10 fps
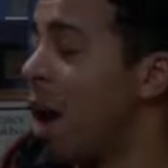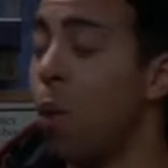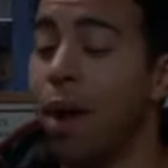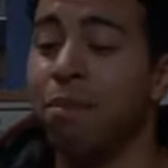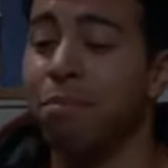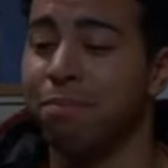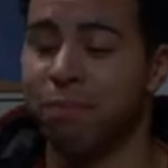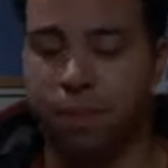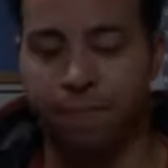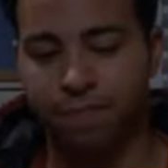I went,
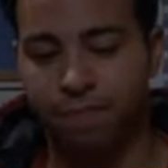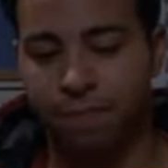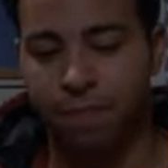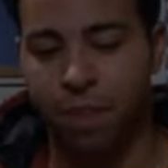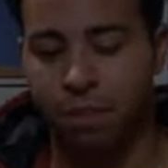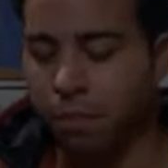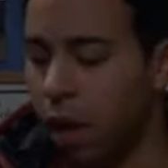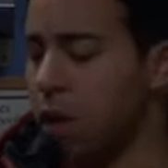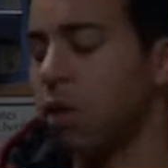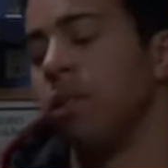
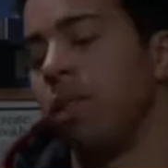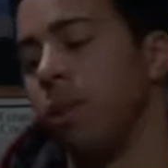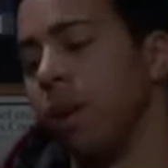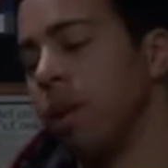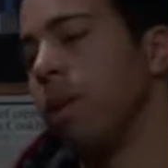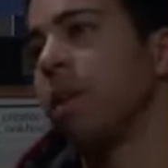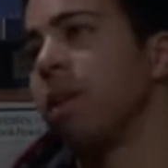but I couldn't do it.